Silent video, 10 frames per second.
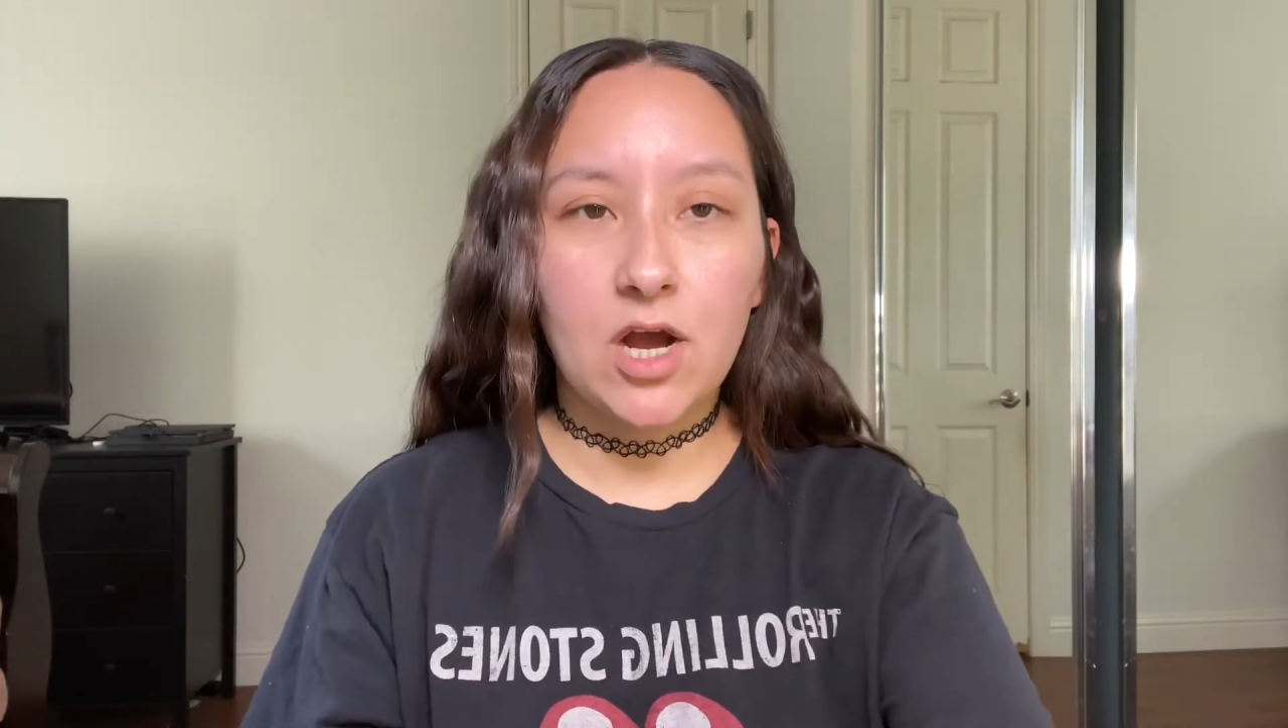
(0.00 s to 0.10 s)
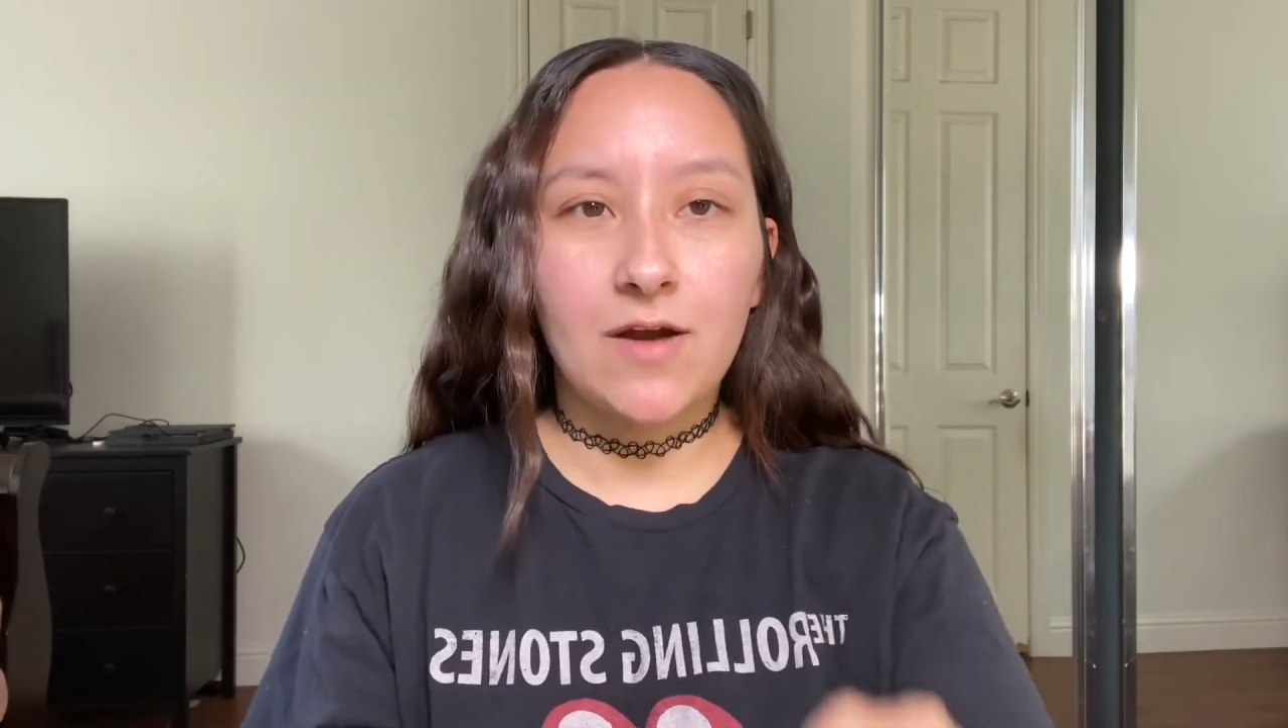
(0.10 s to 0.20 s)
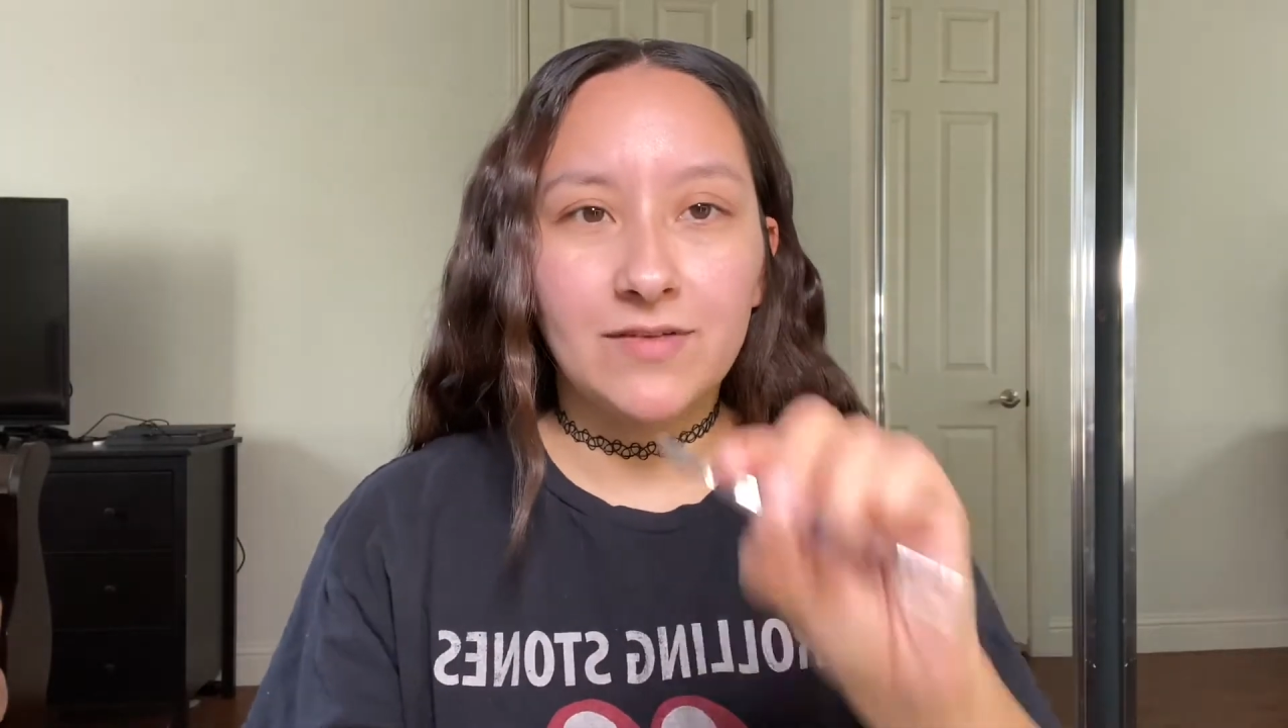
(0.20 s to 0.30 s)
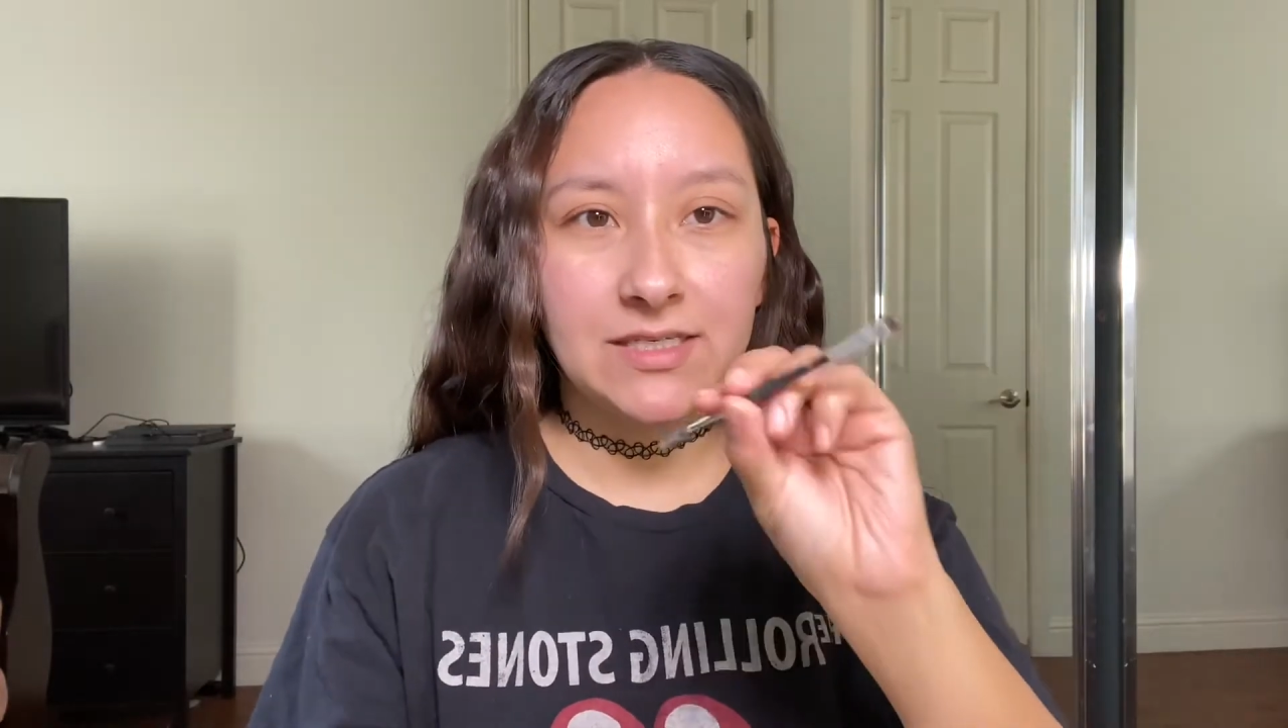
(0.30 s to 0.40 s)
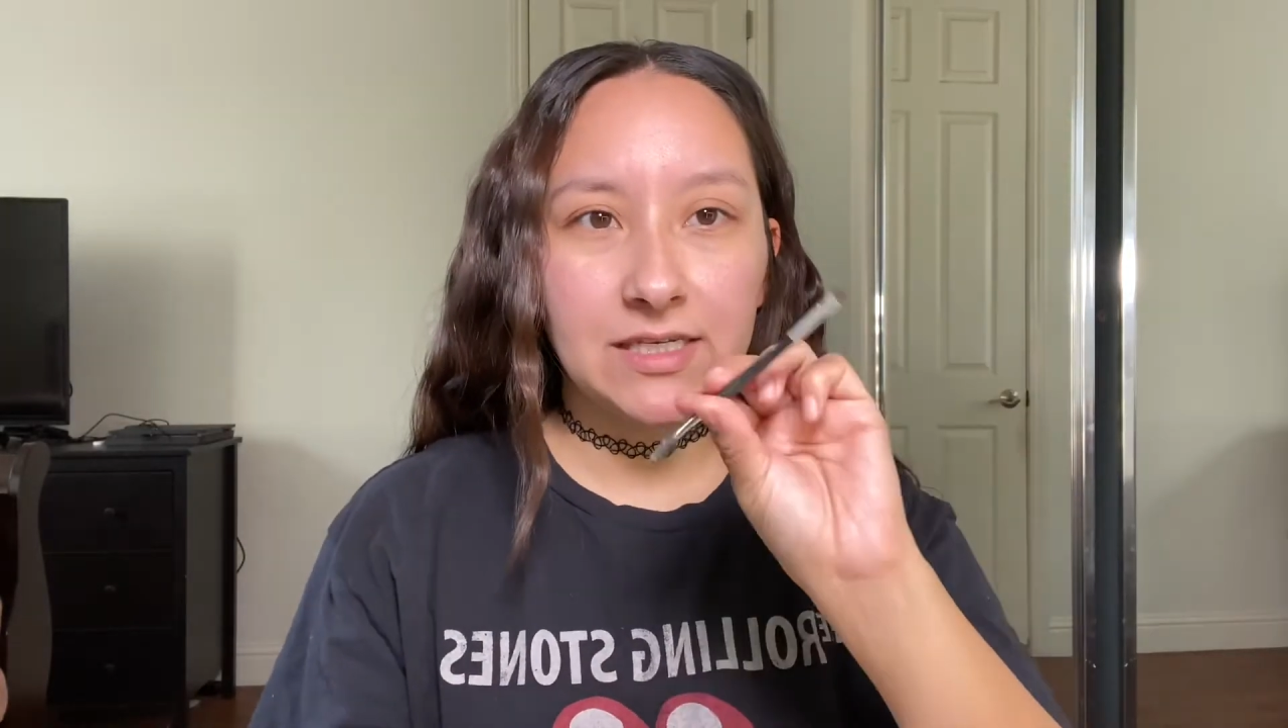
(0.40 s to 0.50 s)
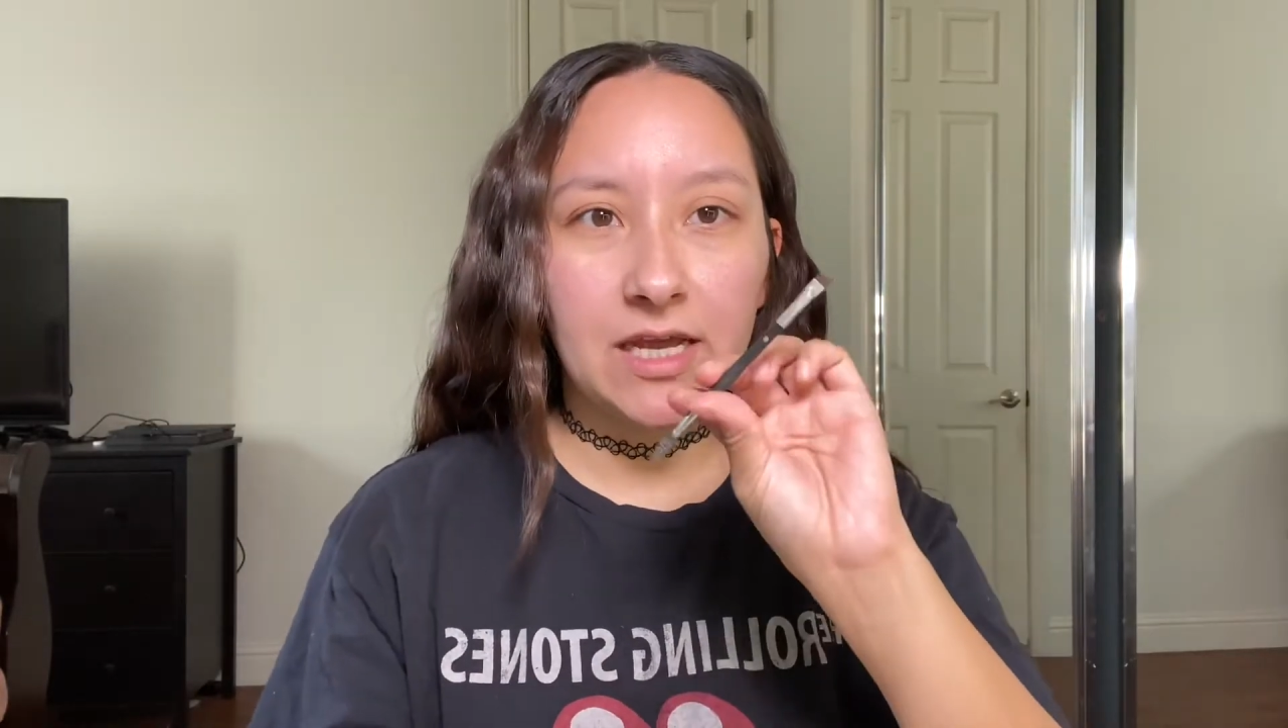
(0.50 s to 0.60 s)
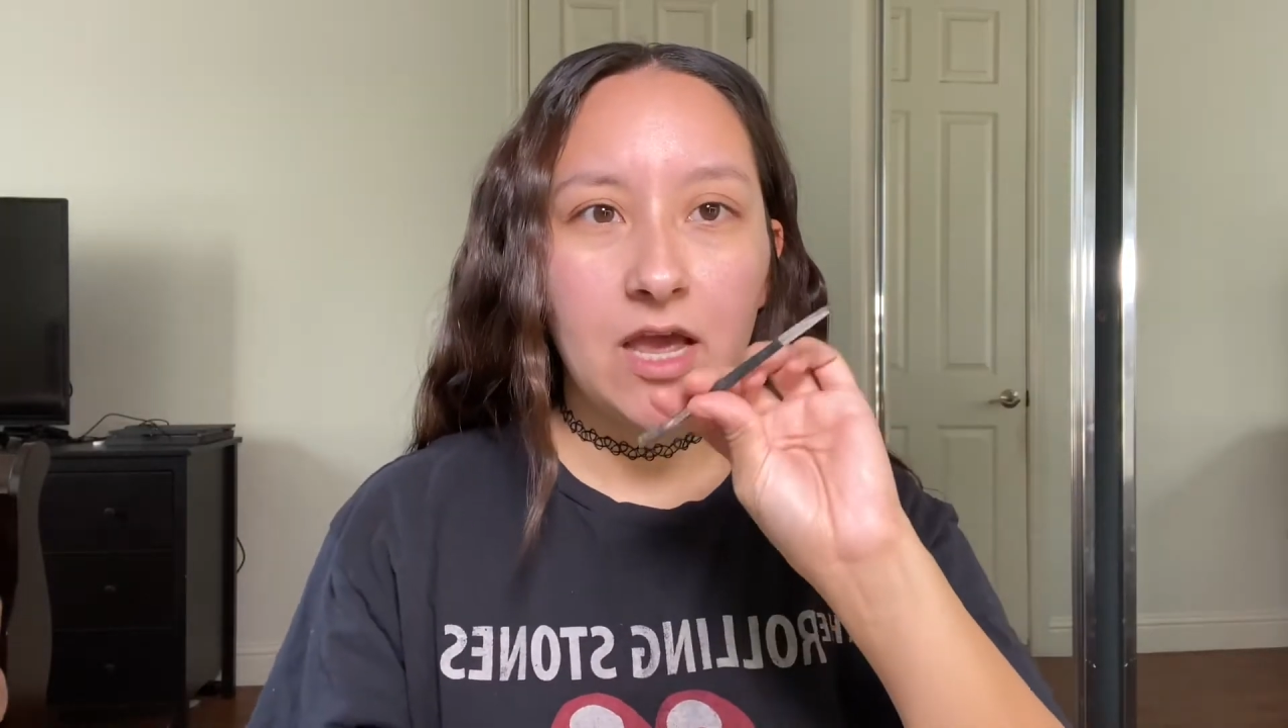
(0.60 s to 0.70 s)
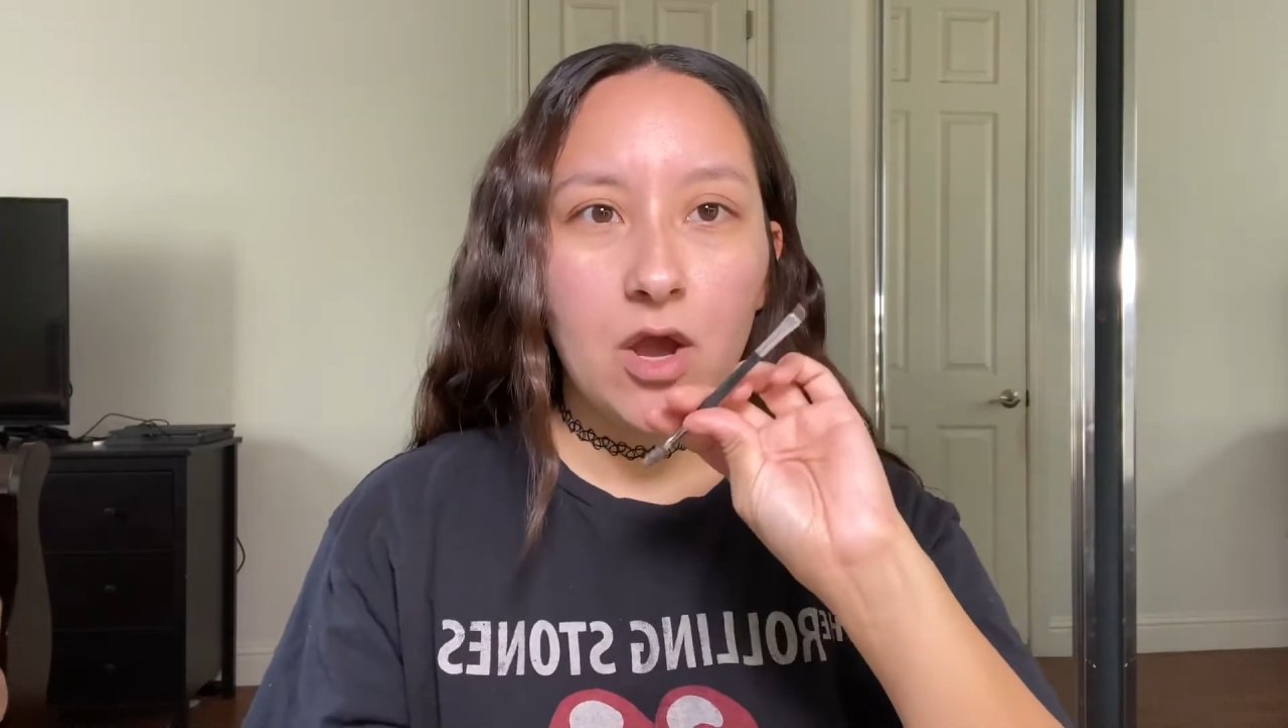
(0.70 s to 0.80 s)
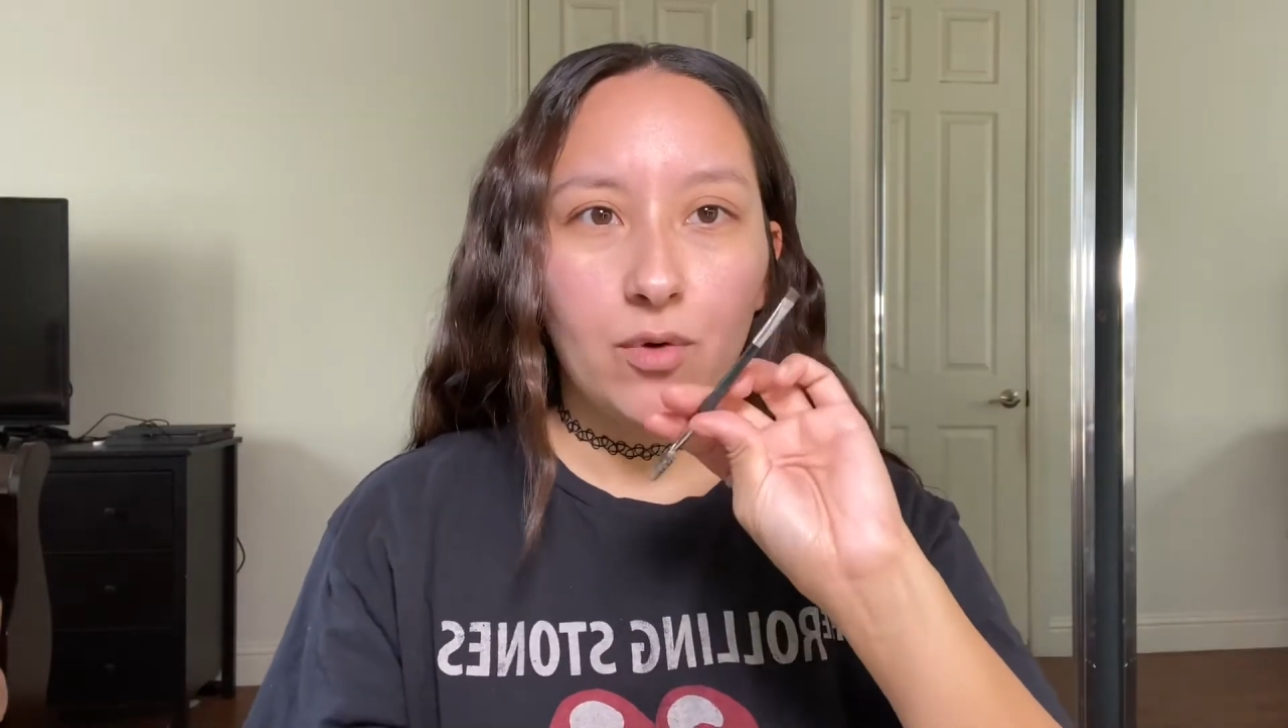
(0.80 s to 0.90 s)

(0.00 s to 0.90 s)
Obviously